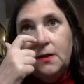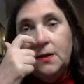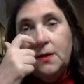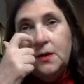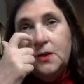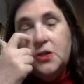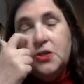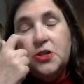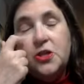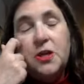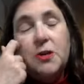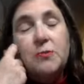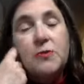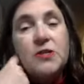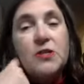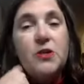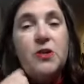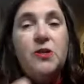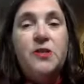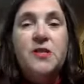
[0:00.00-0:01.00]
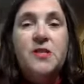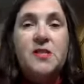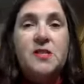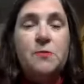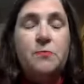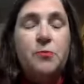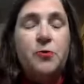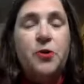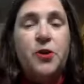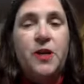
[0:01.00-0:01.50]
She was all
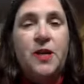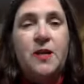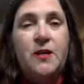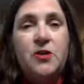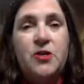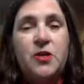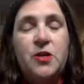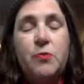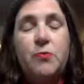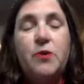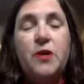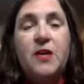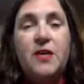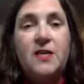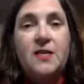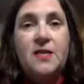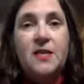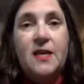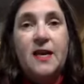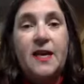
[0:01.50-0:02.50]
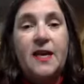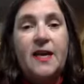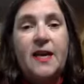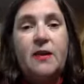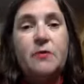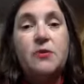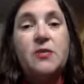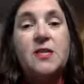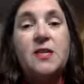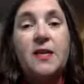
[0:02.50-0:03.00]
disappointed. She wanted to get
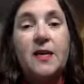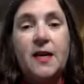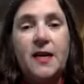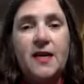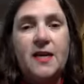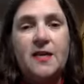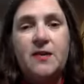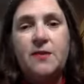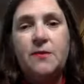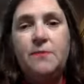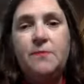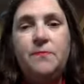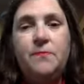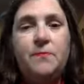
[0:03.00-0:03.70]
out tonight.